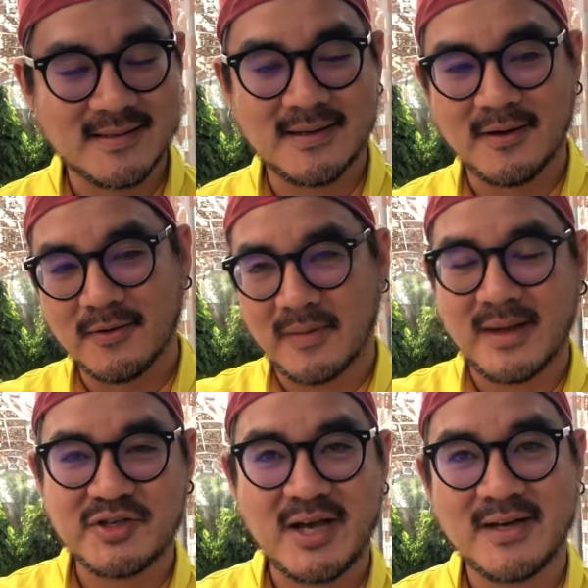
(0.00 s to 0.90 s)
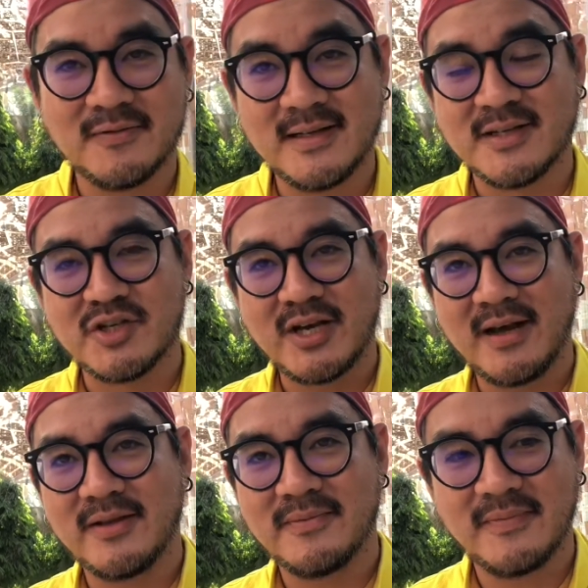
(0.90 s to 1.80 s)
look at my channel, didn't share
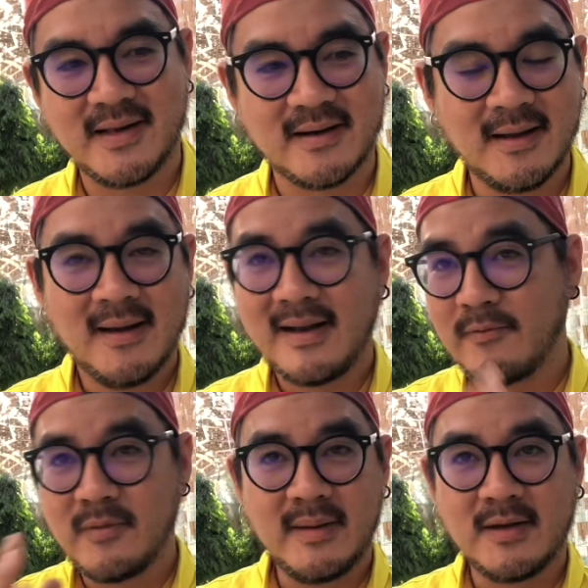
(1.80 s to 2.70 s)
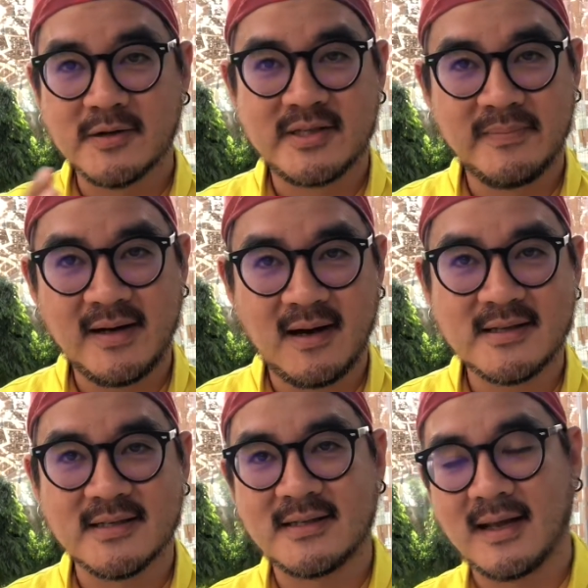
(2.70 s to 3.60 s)
them, then there would be no
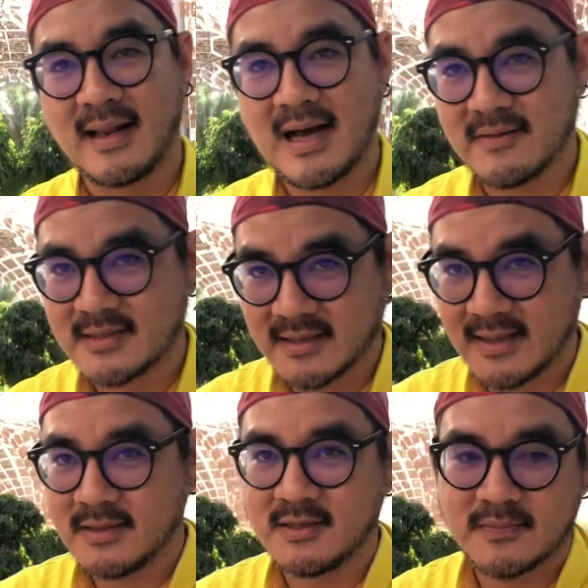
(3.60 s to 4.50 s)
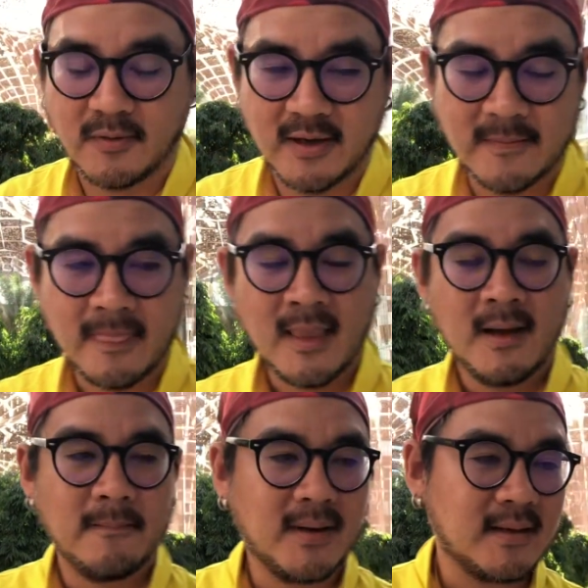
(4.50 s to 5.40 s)
symbiosis that allow us to get to this point.
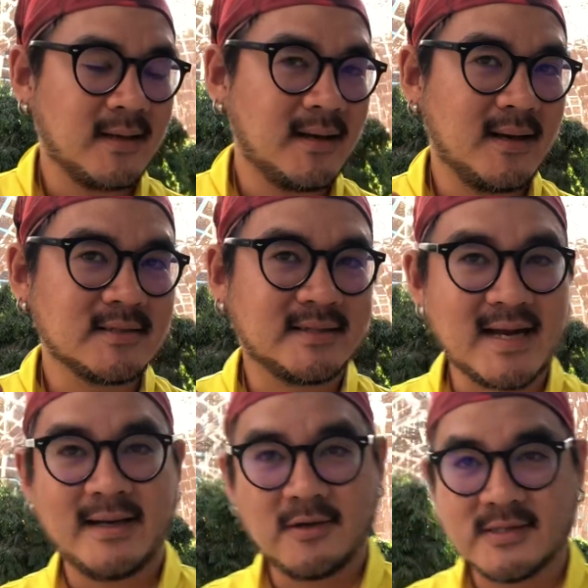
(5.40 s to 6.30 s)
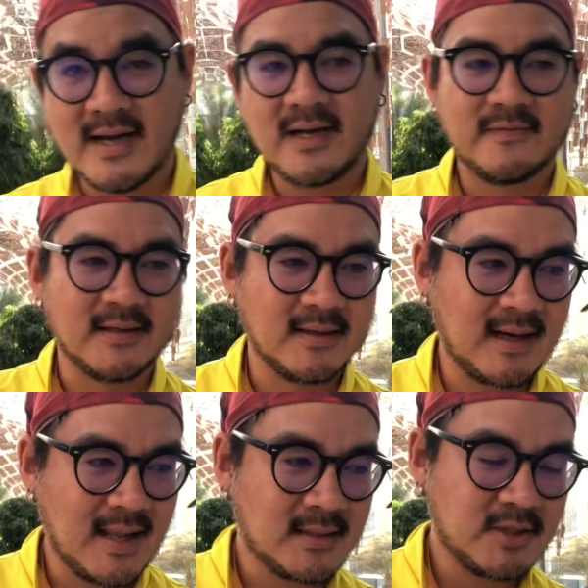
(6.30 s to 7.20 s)
But then there's a technical side of it. I
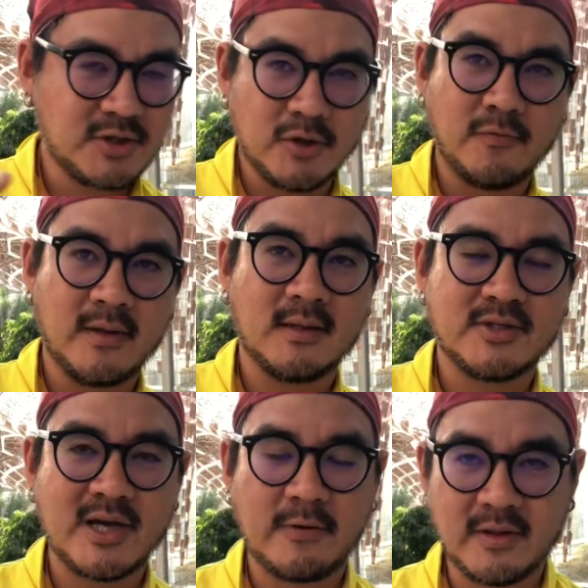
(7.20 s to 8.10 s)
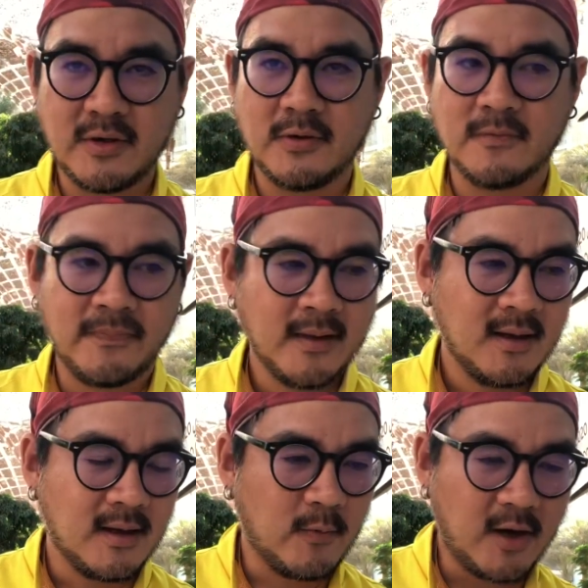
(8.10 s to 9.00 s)
like to share with you
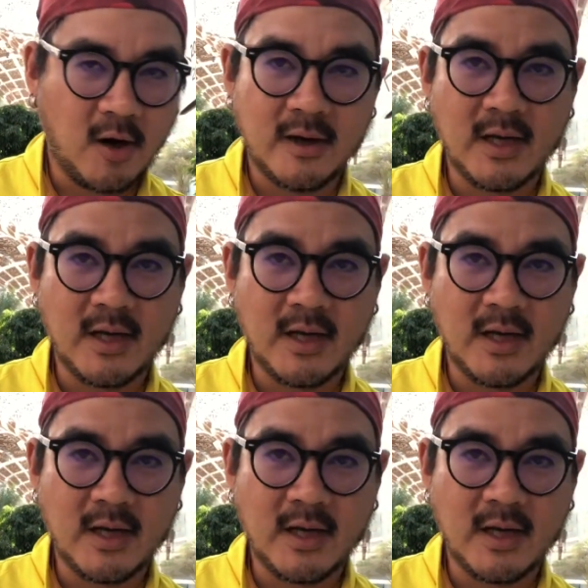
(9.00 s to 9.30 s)
what are the